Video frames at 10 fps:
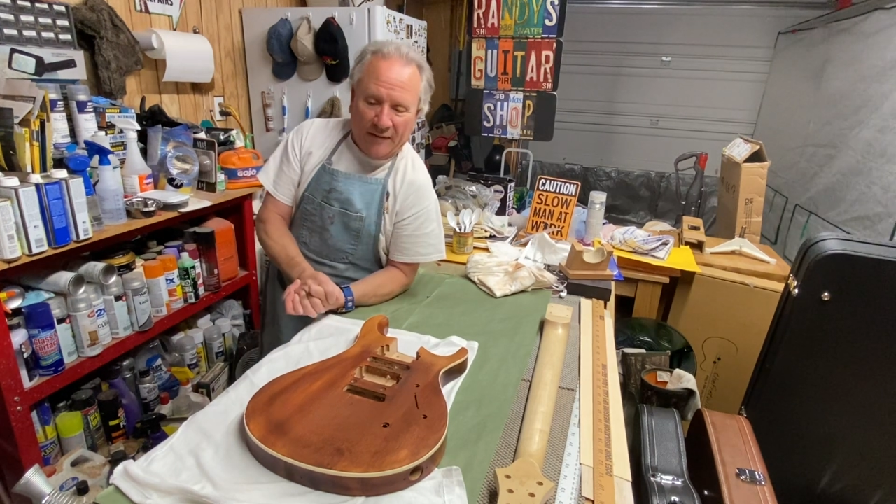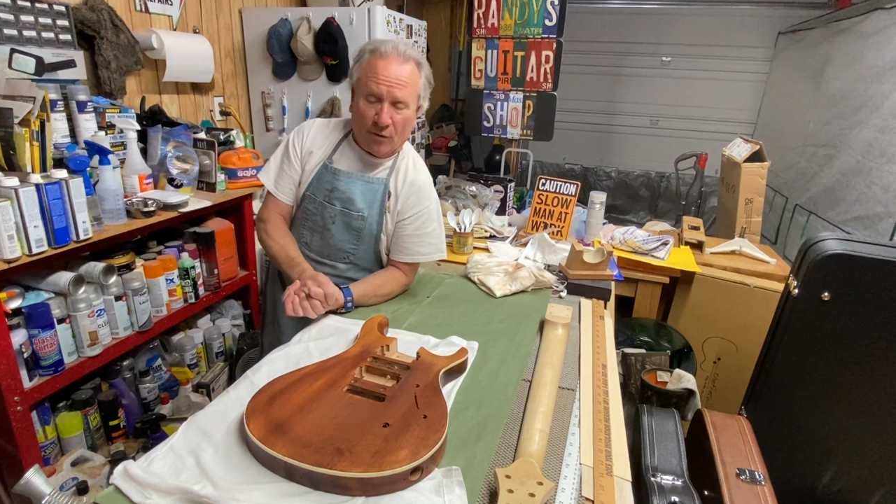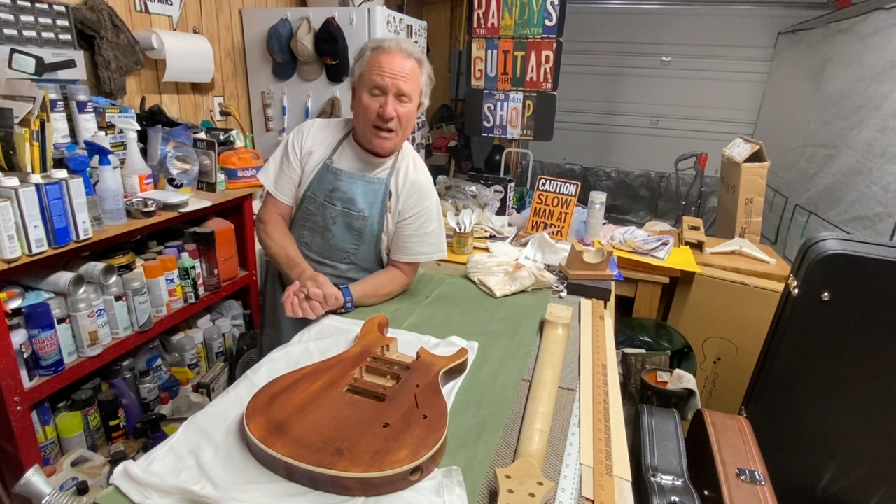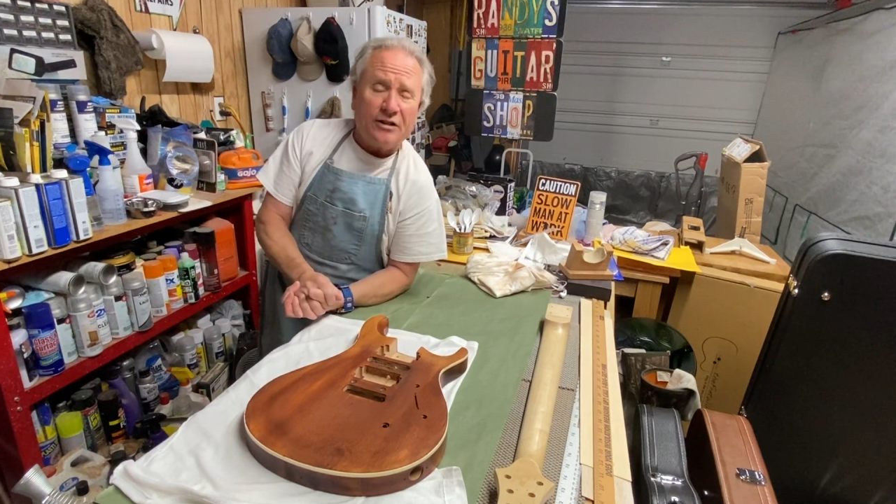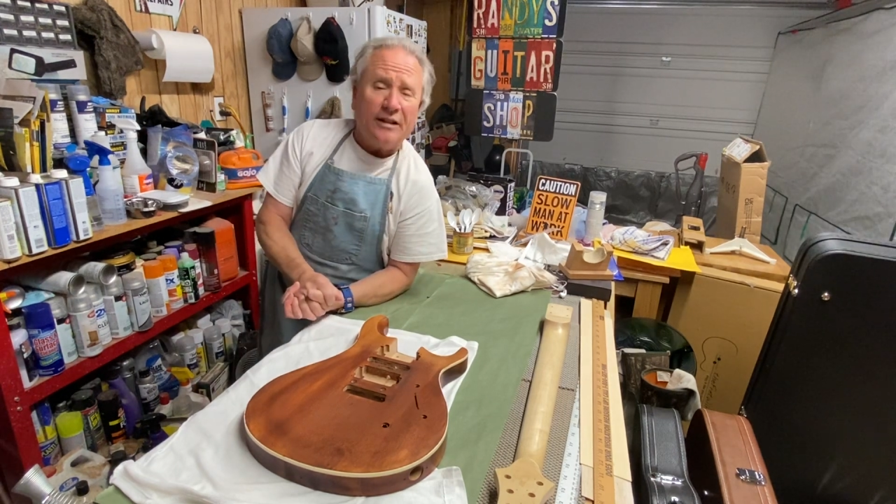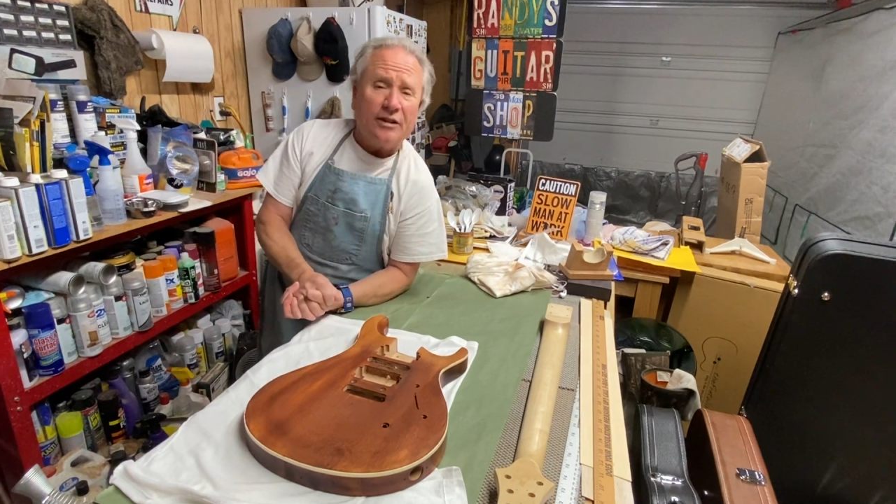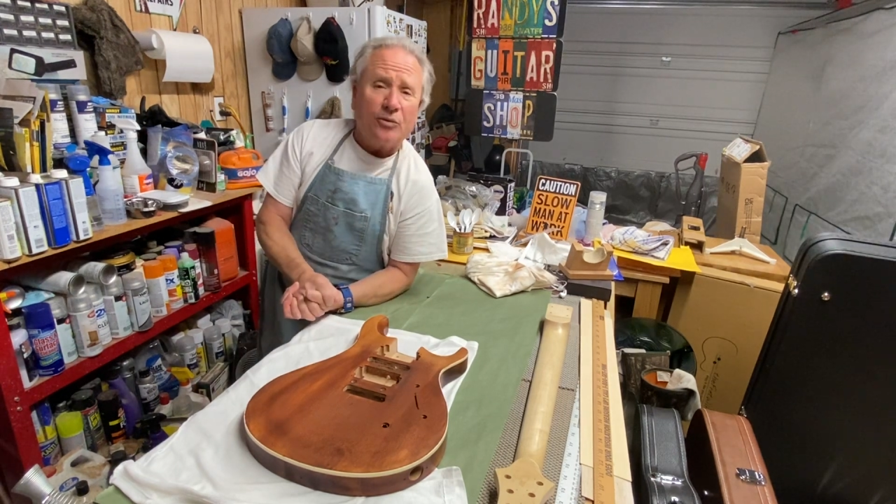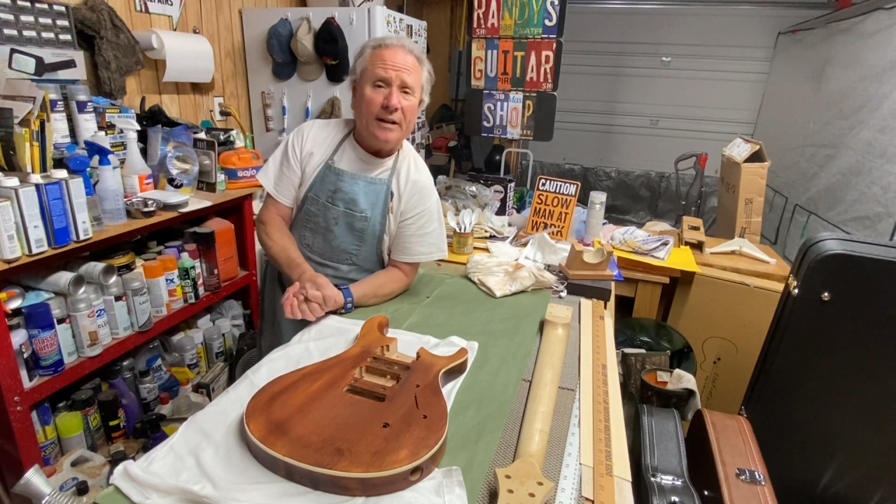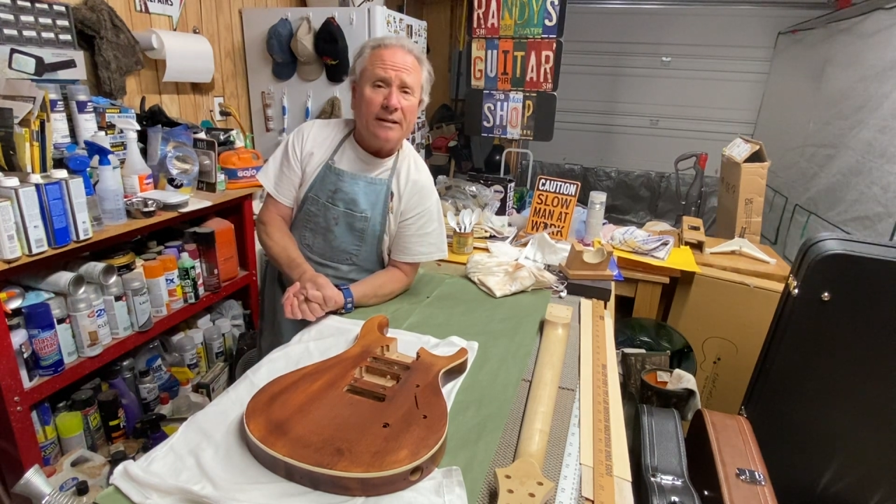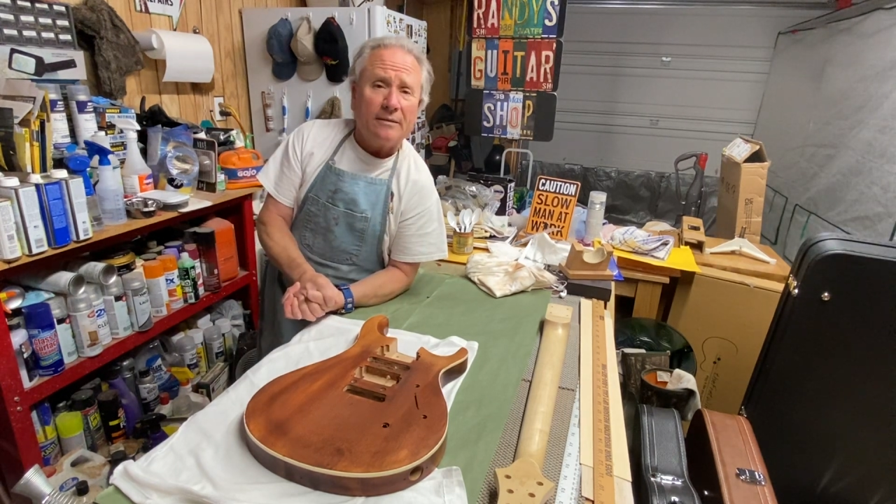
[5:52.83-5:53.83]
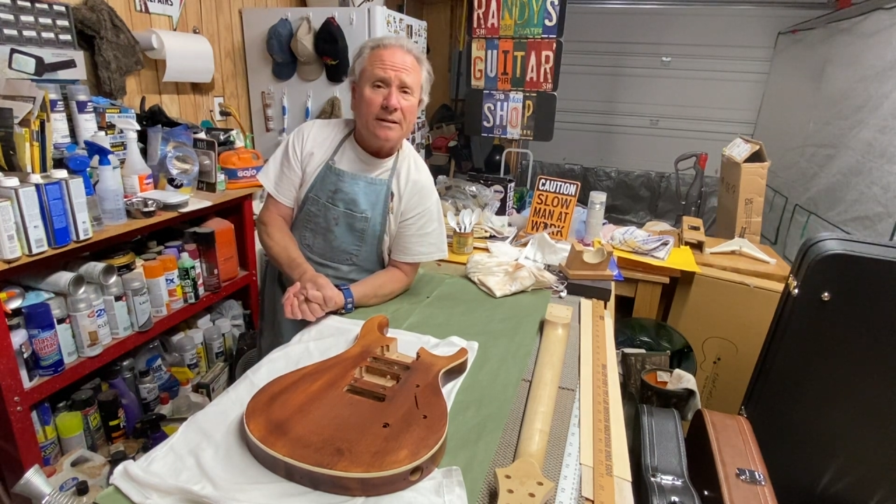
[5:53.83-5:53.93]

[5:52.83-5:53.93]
the rest of this week.